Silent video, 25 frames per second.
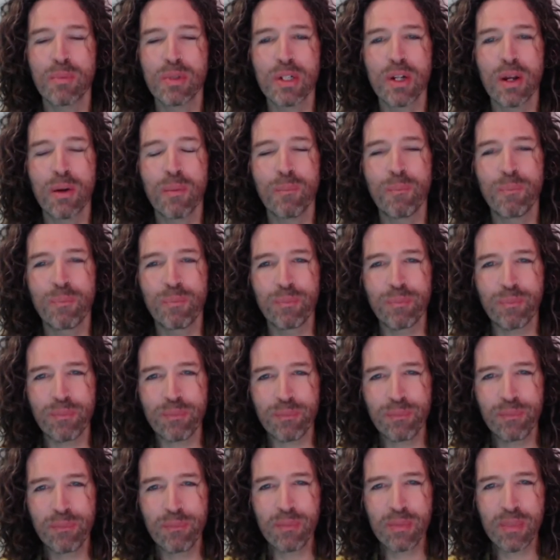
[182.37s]
So
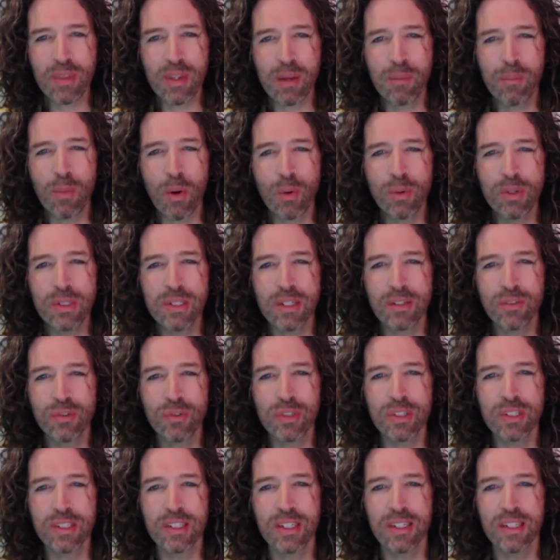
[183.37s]
I'm always
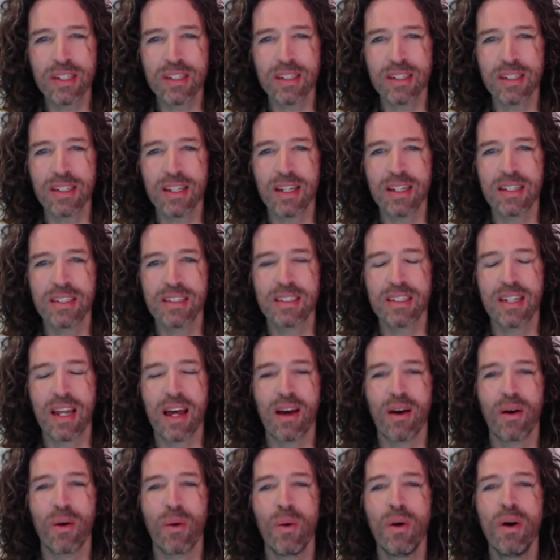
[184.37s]
interested in this
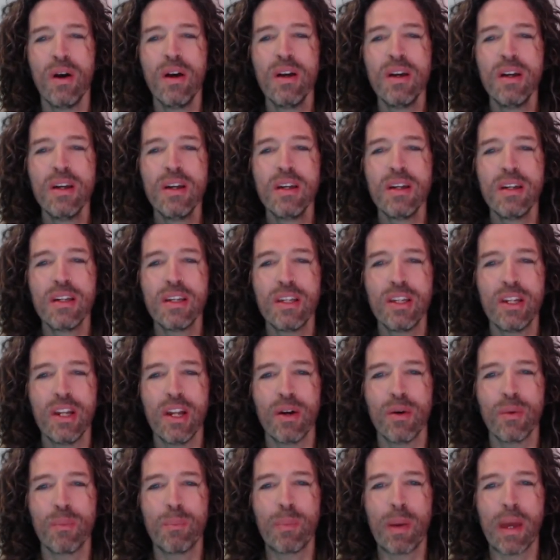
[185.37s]
how, you
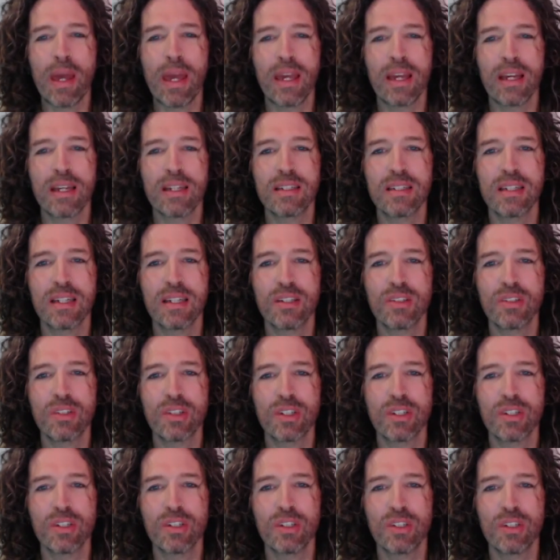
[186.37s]
know, paying
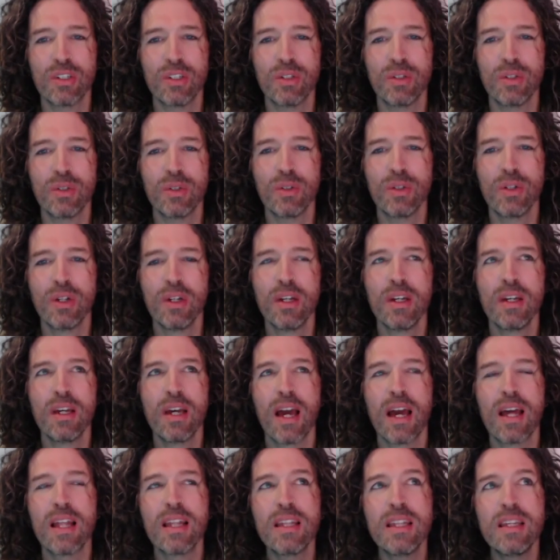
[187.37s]
attention to
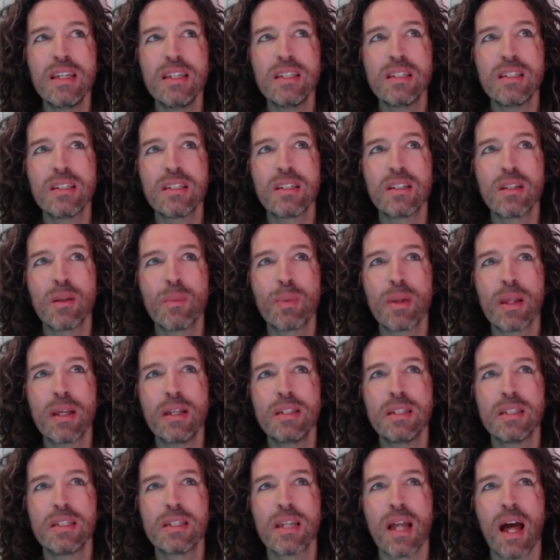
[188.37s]
at least the
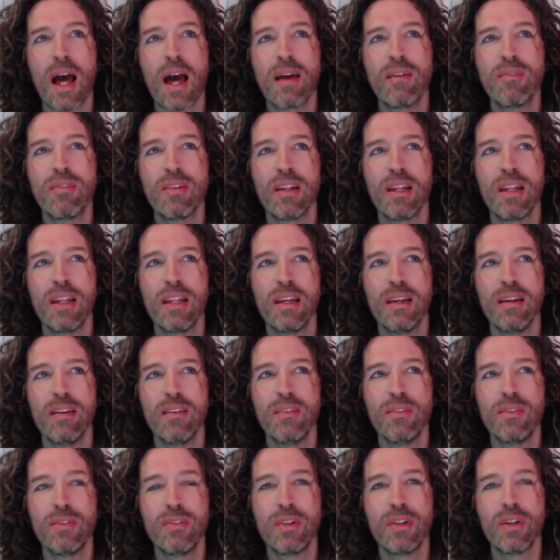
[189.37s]
places I've
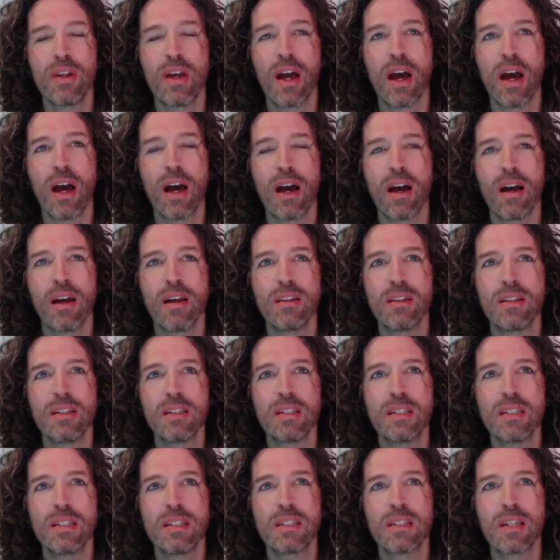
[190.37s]
lived, uh, and
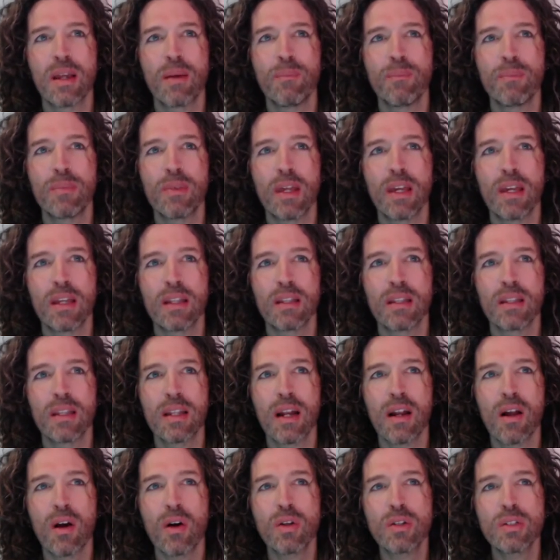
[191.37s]
this is something that
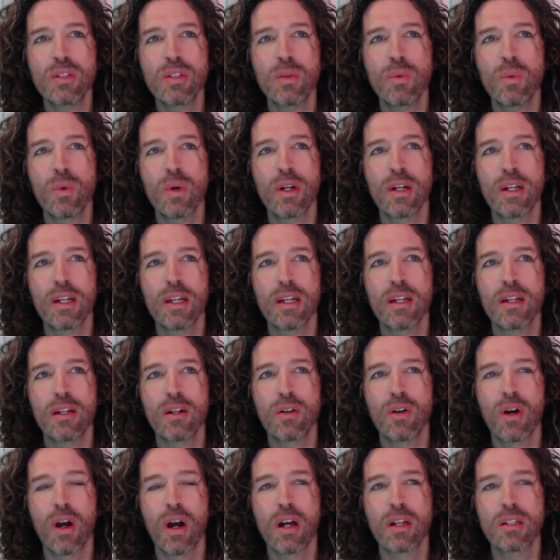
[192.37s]
I also want to get
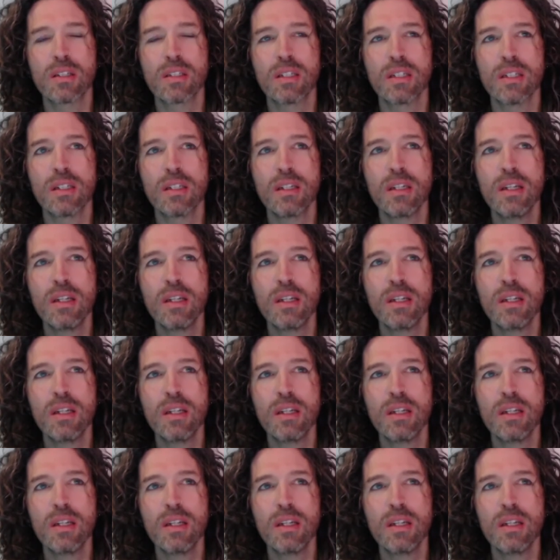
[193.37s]
across, and